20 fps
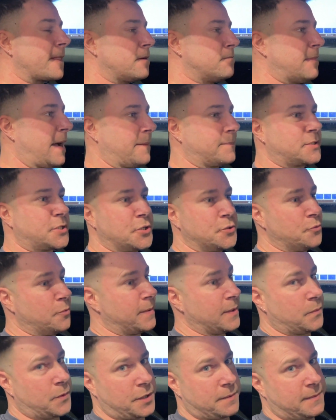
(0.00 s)
Map 2 will
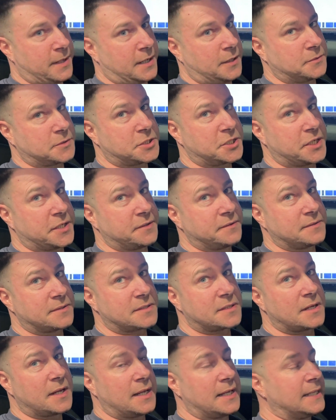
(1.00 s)
be one of my old
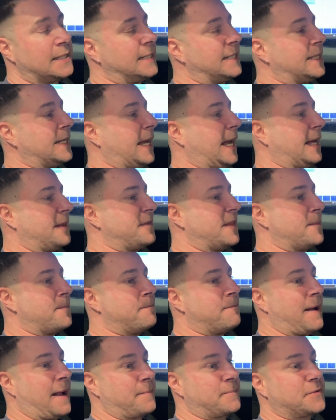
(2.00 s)
tunes, and
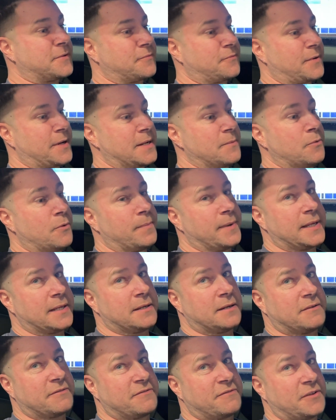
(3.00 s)
then map 3 will
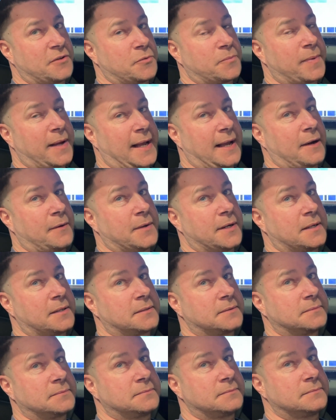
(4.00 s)
be a full power,
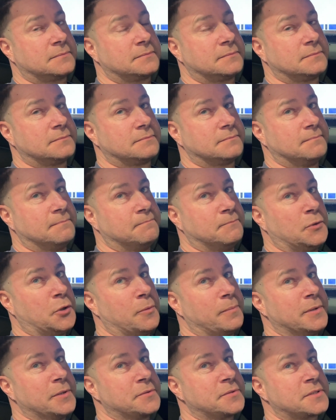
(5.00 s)

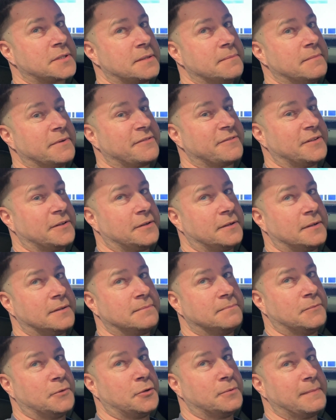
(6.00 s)
more boost than before,
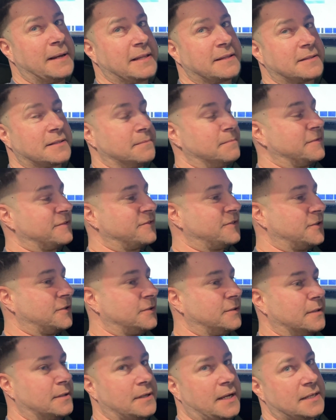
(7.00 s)
more meth than
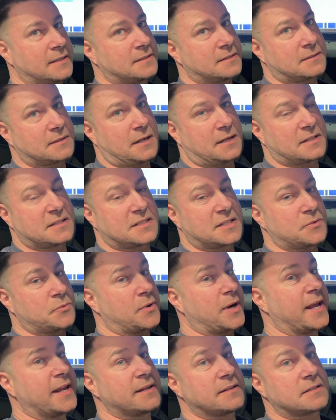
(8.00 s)
before, and kind of see
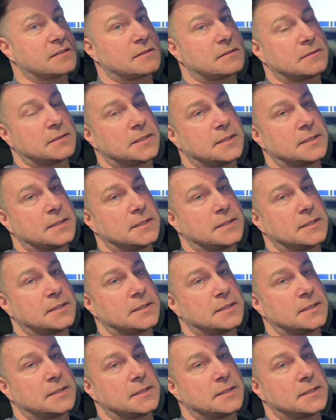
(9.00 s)
where it ends.